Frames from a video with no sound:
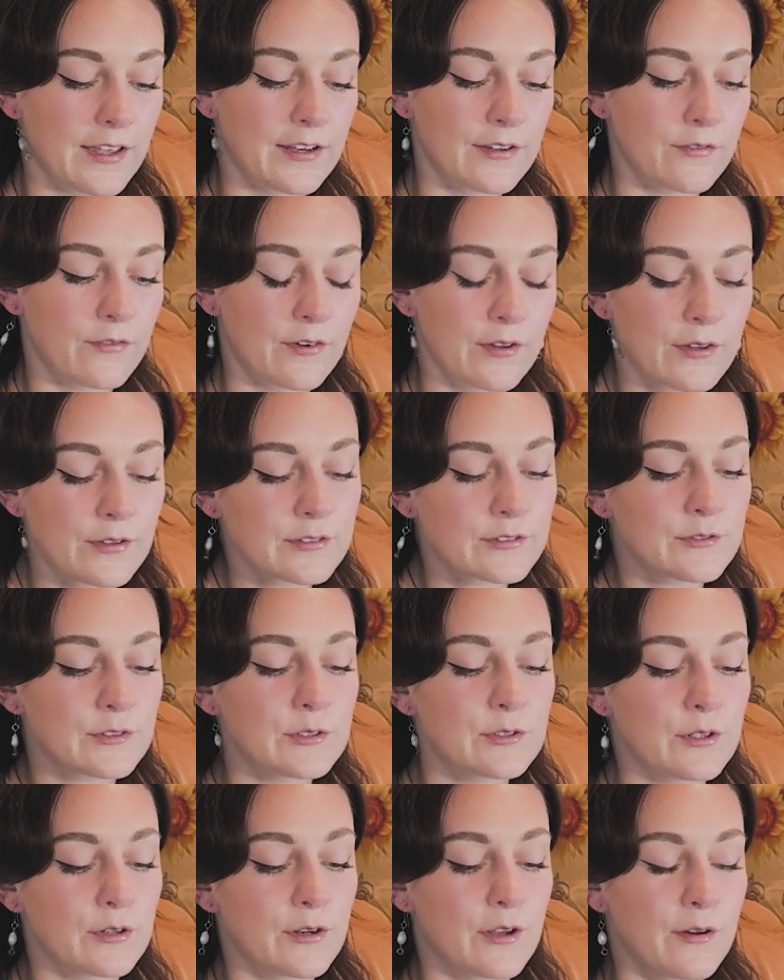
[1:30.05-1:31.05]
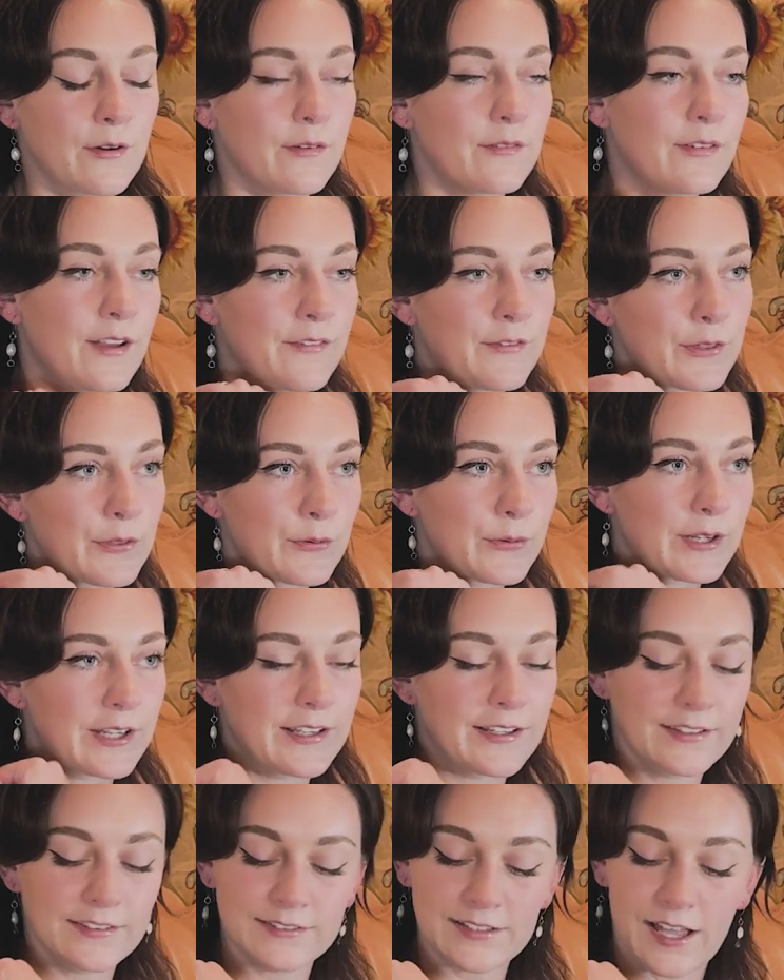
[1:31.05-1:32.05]
And for those of you who don't know, I have a
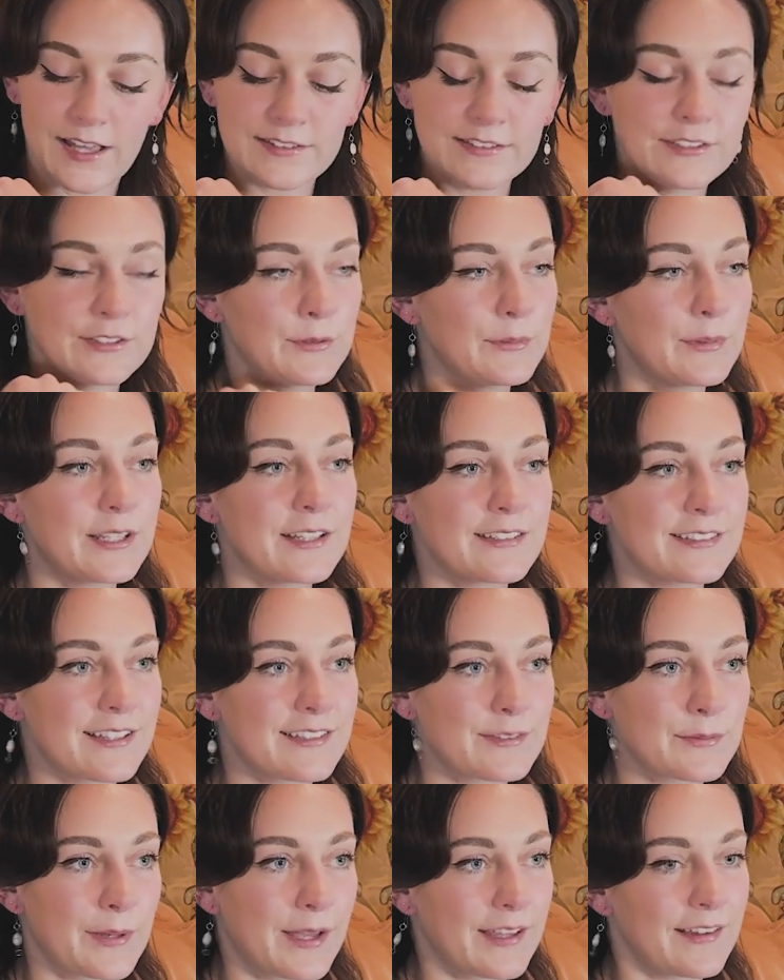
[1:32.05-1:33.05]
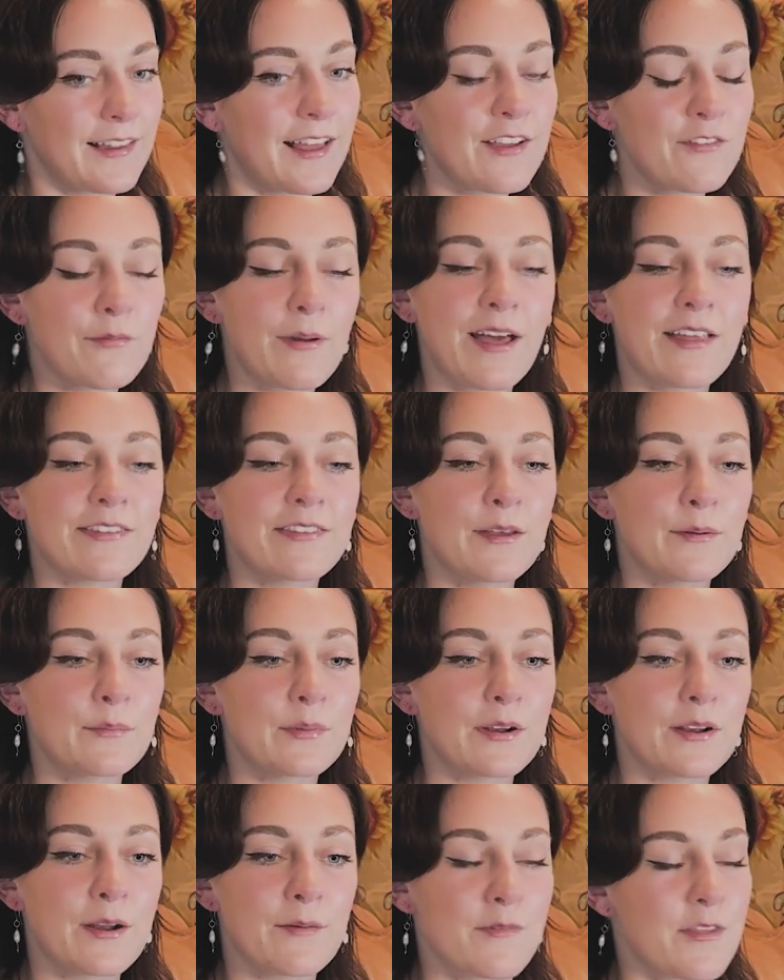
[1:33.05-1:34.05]
3 tattoo because that's my life path
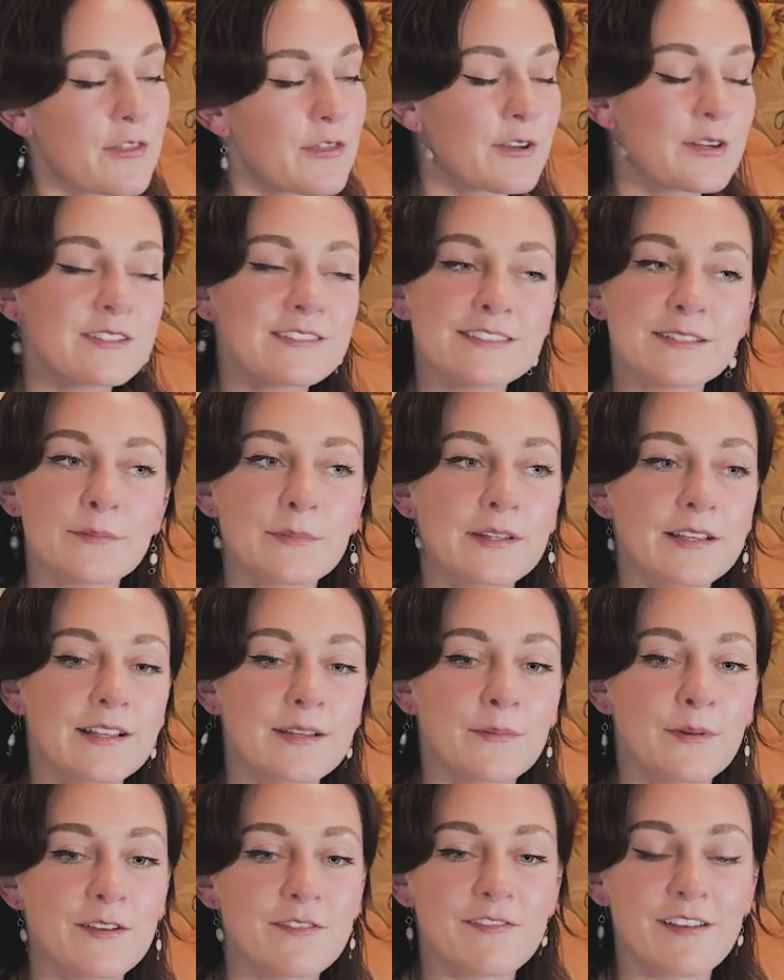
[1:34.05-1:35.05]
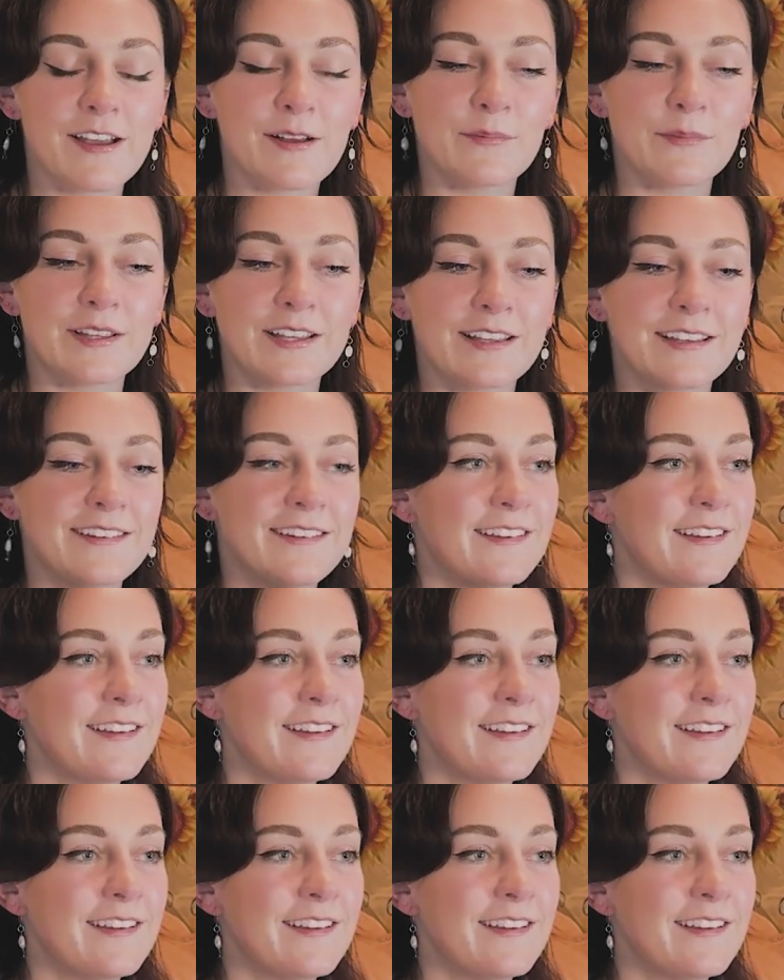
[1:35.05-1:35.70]
number. I'm the 3rd sibling in my family.